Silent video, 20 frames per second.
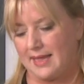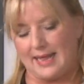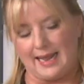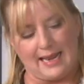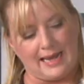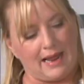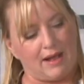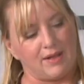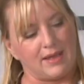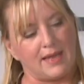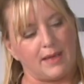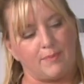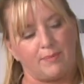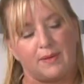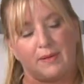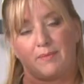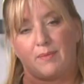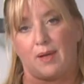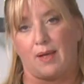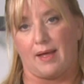Now keep
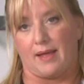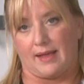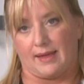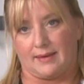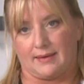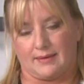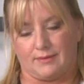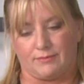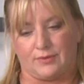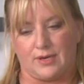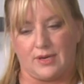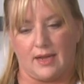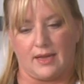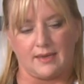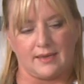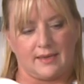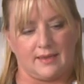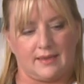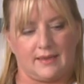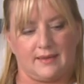in mind,
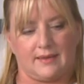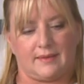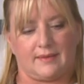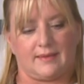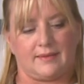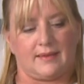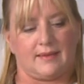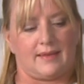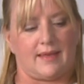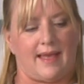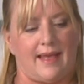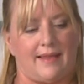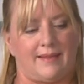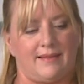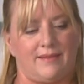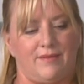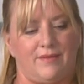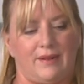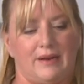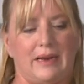ranunculus has
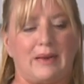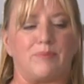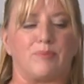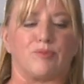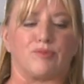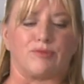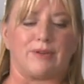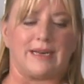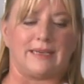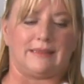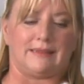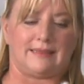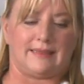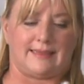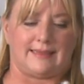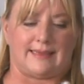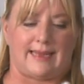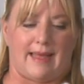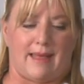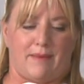a very brittle
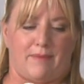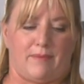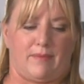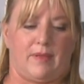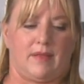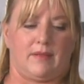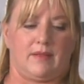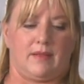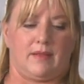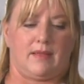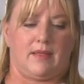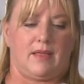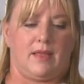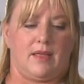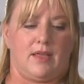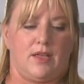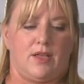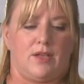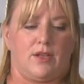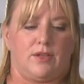stem.
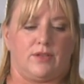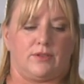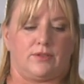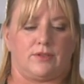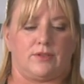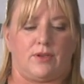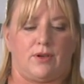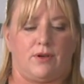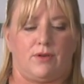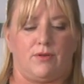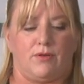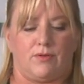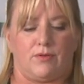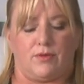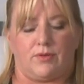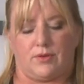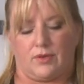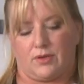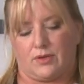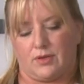So
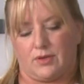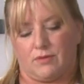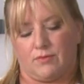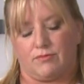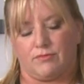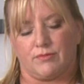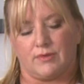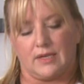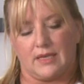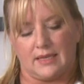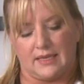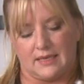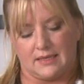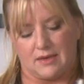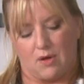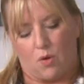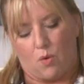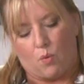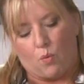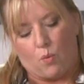you really
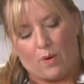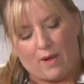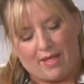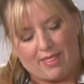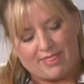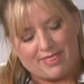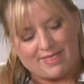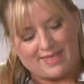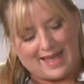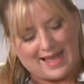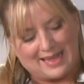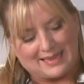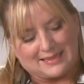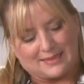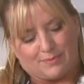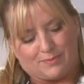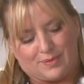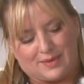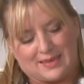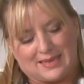don't want that
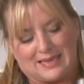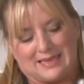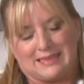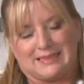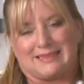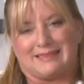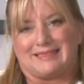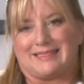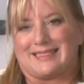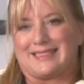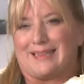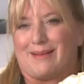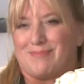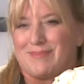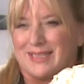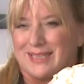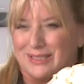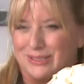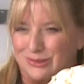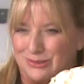to be
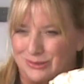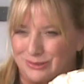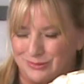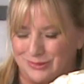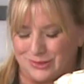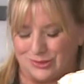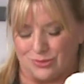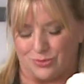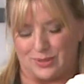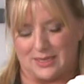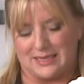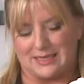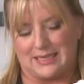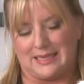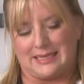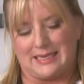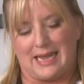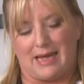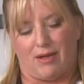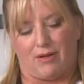something you're
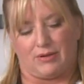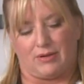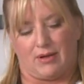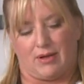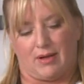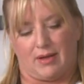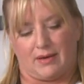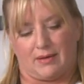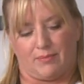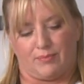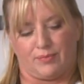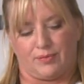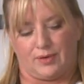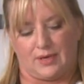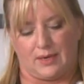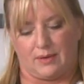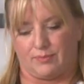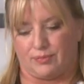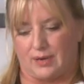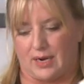squeezing down on and
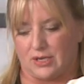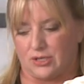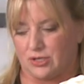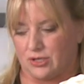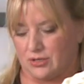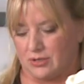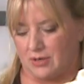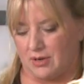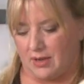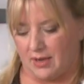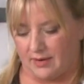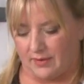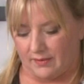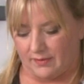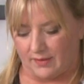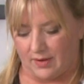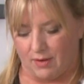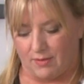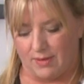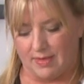putting pressure on.
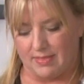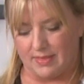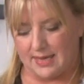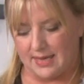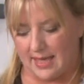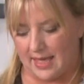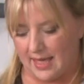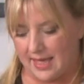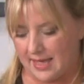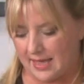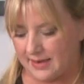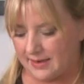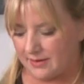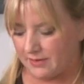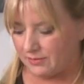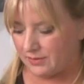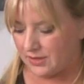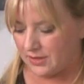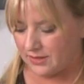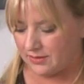So in the
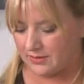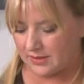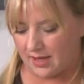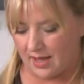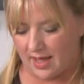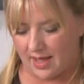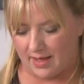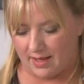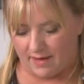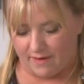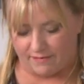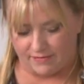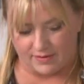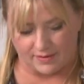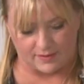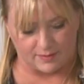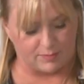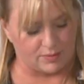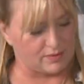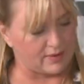end, when you tie off
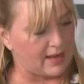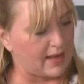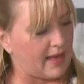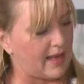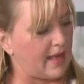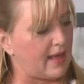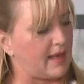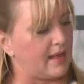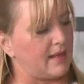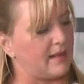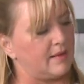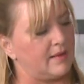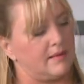this bouquet,